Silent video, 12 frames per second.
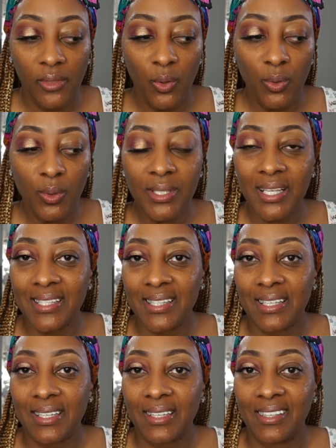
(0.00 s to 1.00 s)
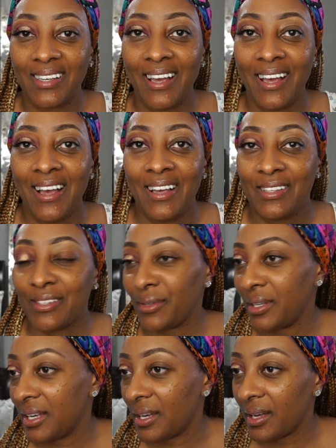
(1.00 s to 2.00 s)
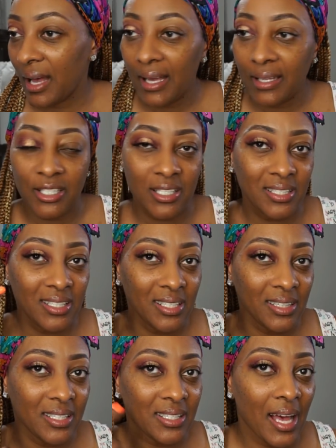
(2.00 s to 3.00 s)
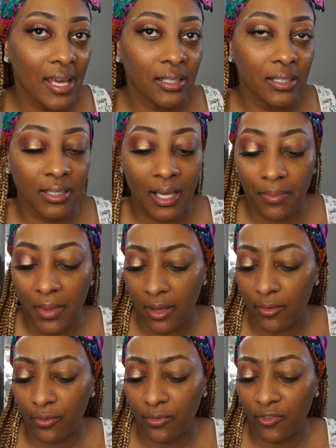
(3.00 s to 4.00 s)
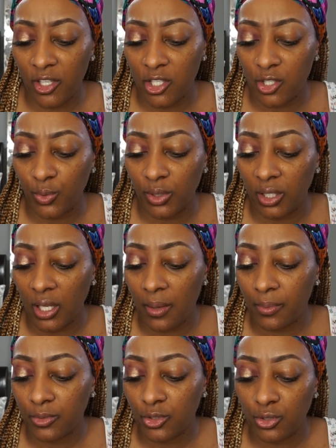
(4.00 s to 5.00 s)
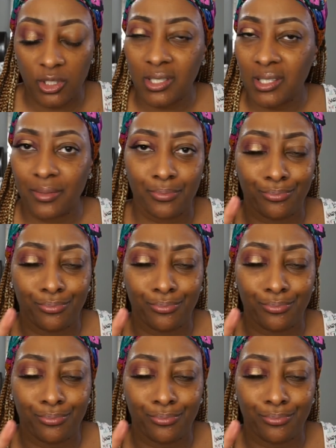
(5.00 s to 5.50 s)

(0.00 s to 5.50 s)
what was I saying? So yeah, I just did this eye look. I'm not finished with it. I'm just